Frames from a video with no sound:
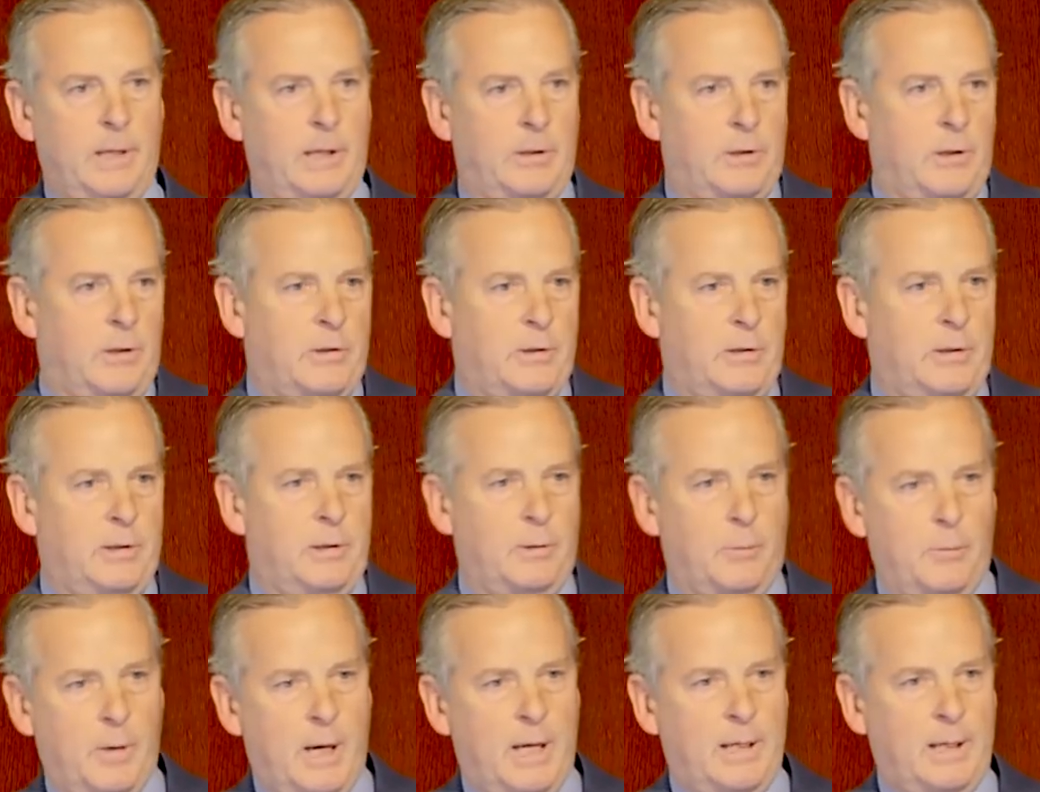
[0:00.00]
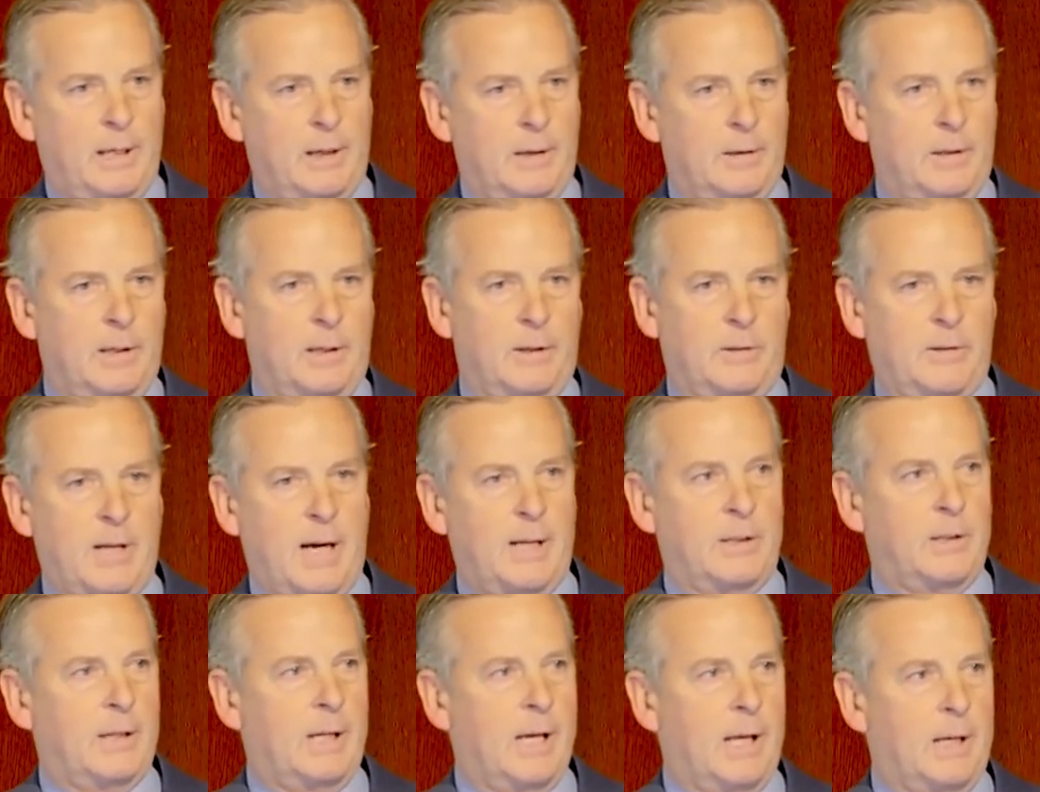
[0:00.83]
That's just the way they're
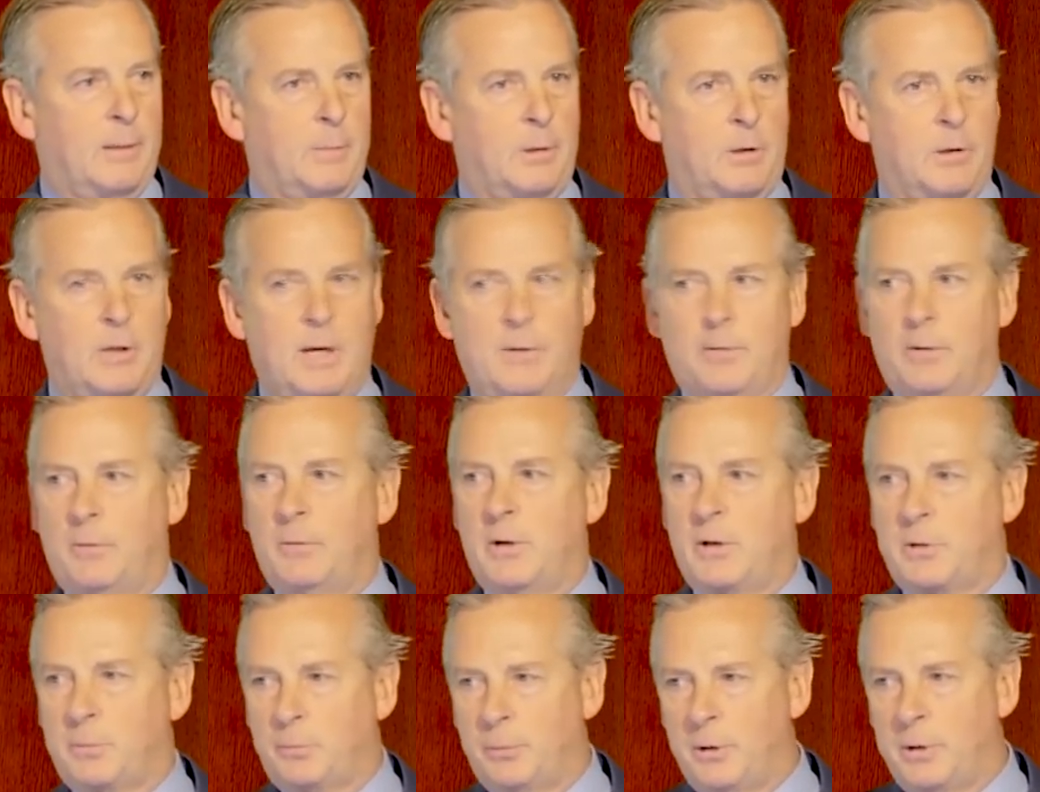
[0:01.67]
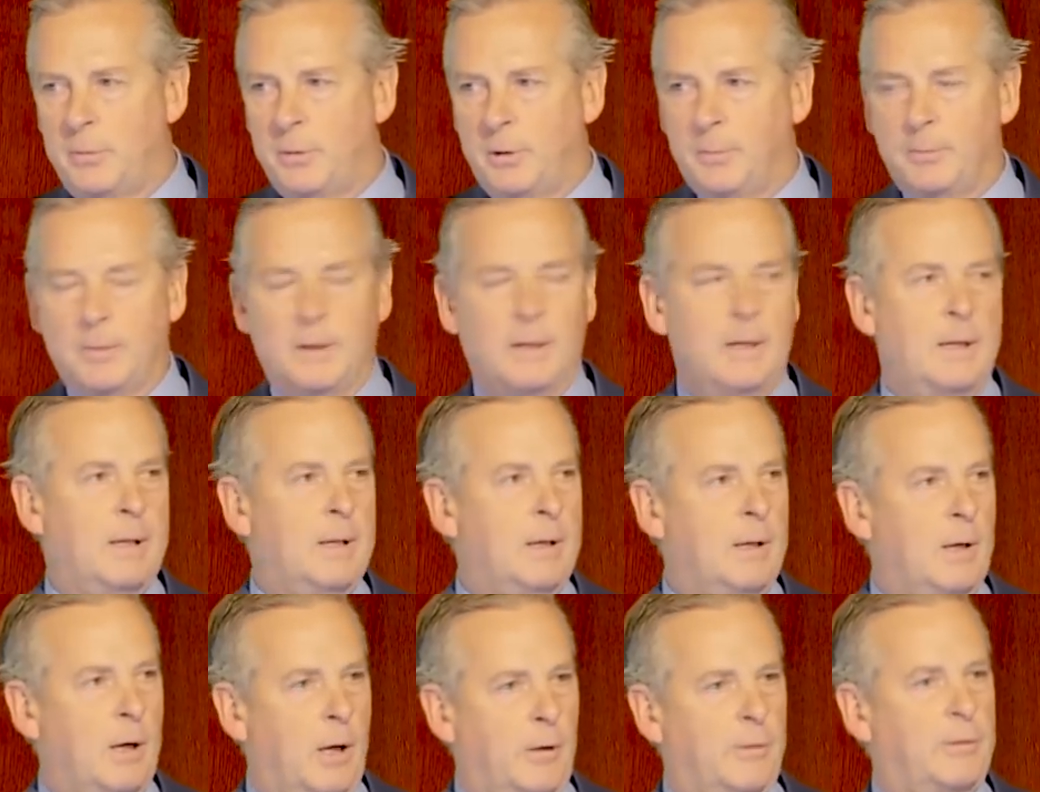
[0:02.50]
tied together, because you have a risk premium
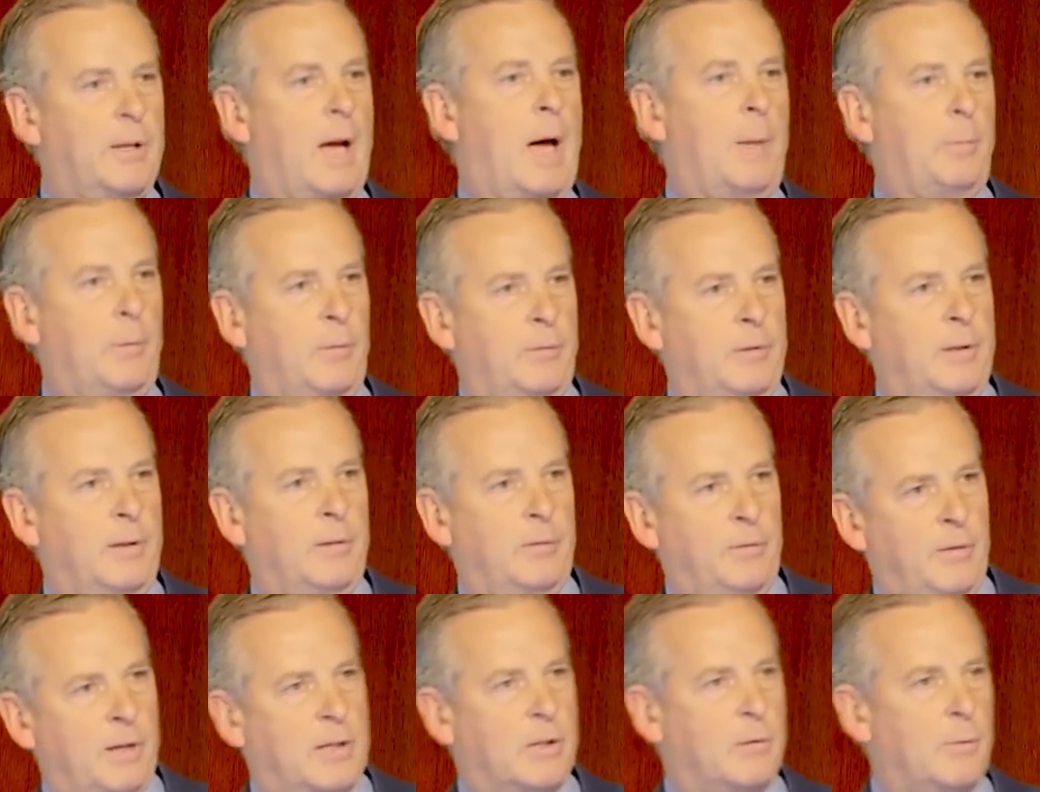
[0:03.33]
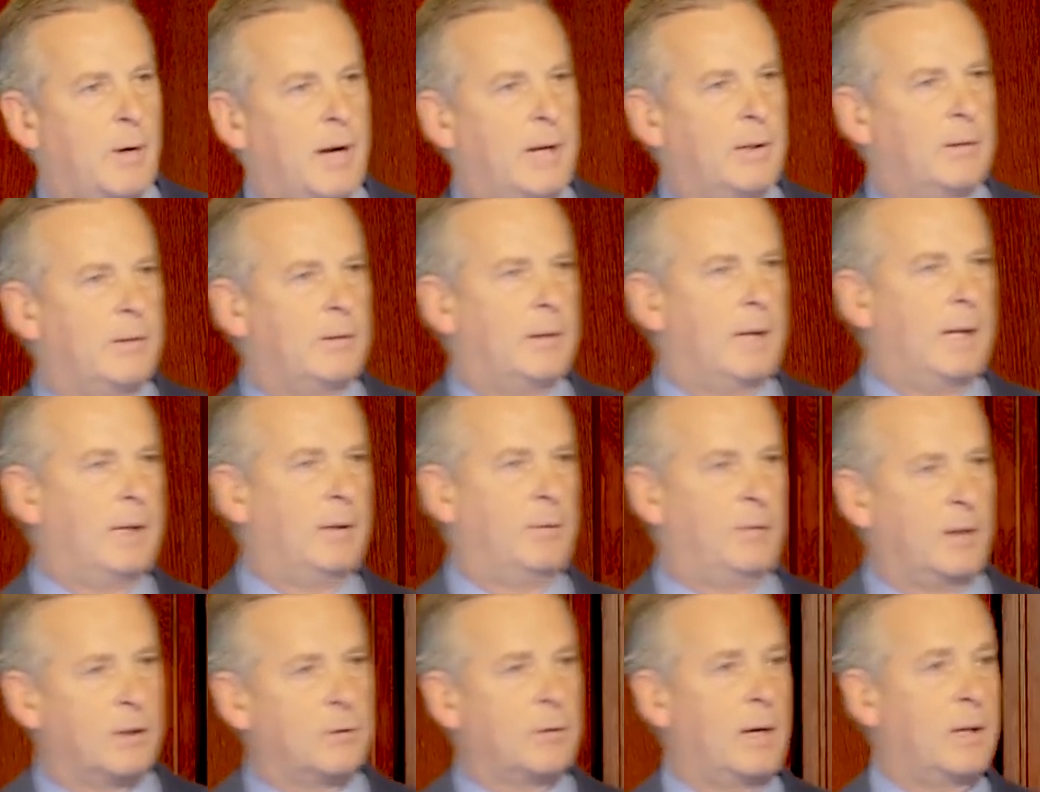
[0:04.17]
on top of the fixed rate,
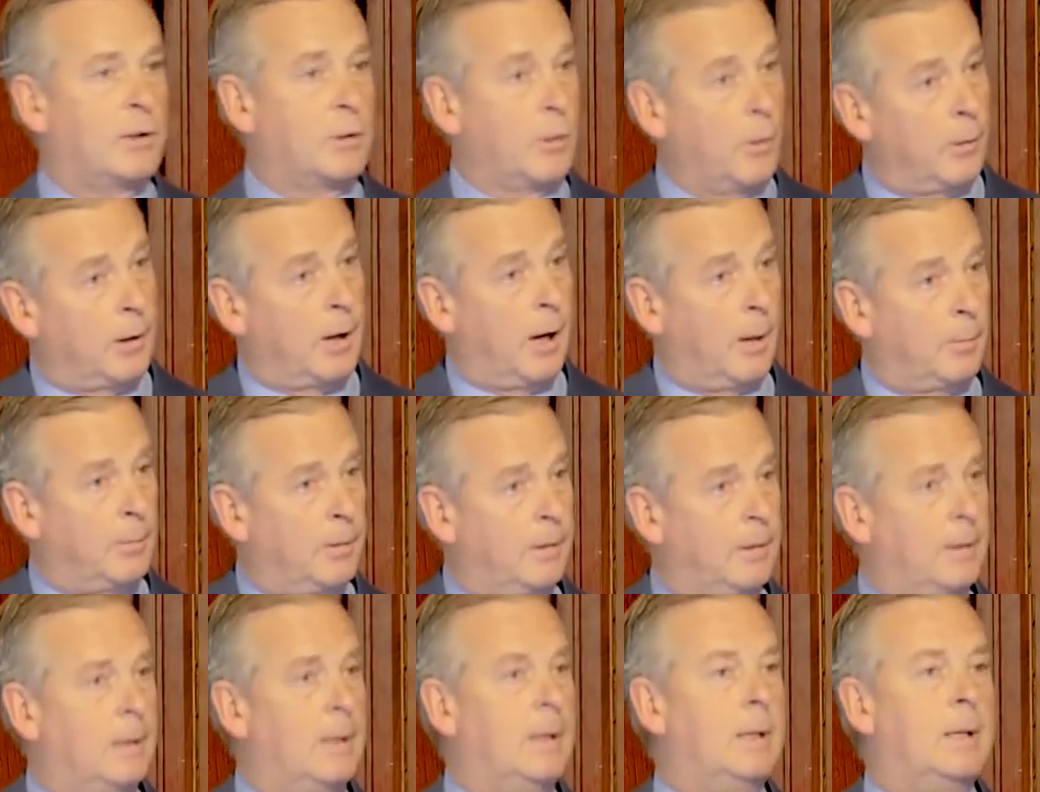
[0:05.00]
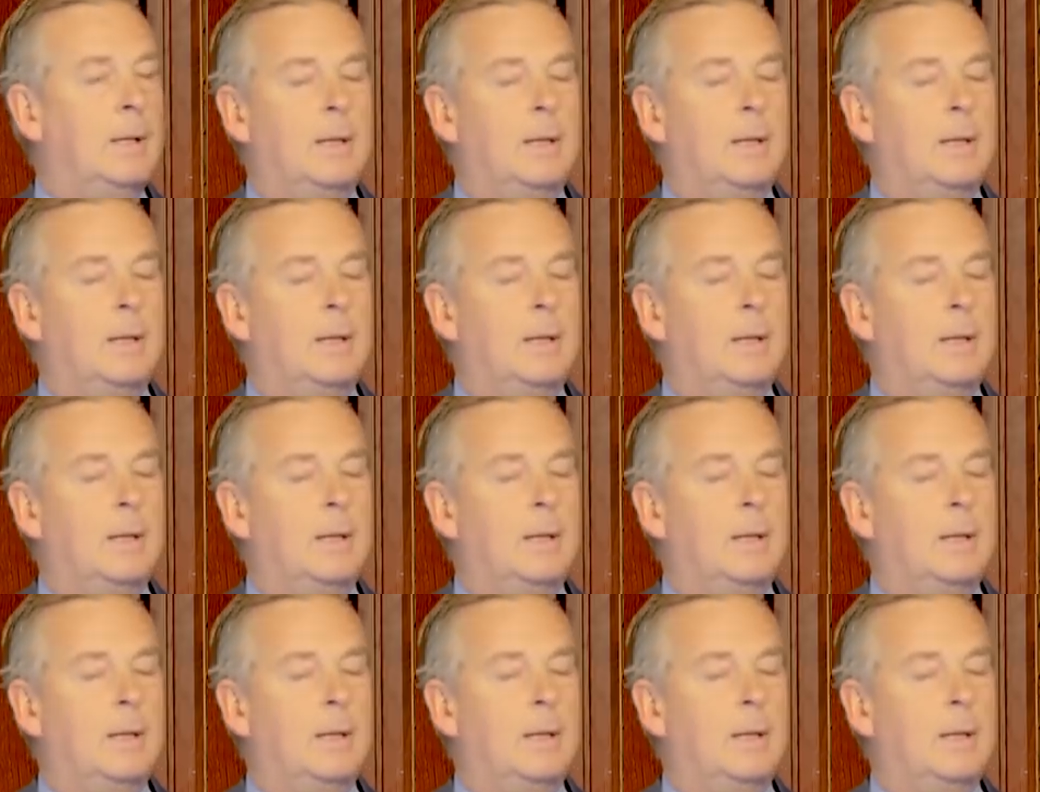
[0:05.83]
and the fixed rate is going up.